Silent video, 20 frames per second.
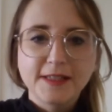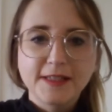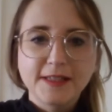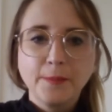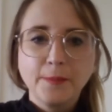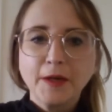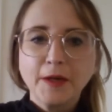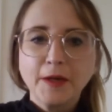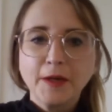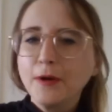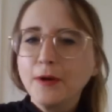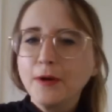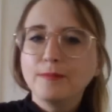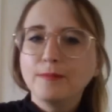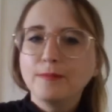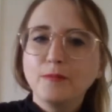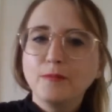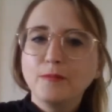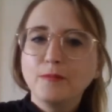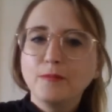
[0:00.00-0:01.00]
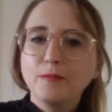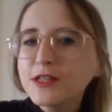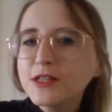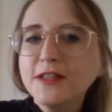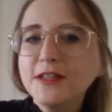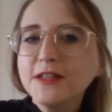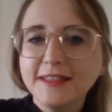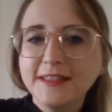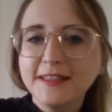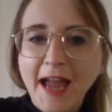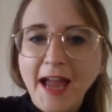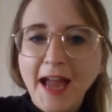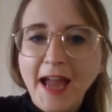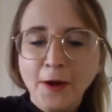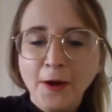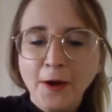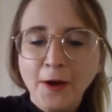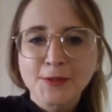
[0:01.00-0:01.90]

And I'm like, well, we've started now.